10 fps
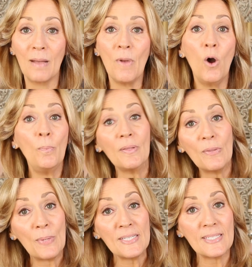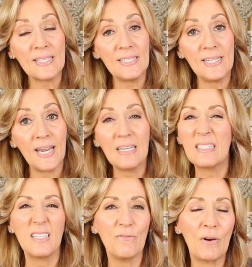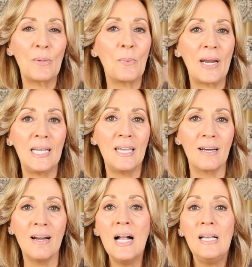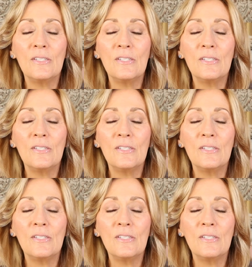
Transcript: I'm hoping the rest of the day because it's very rainy here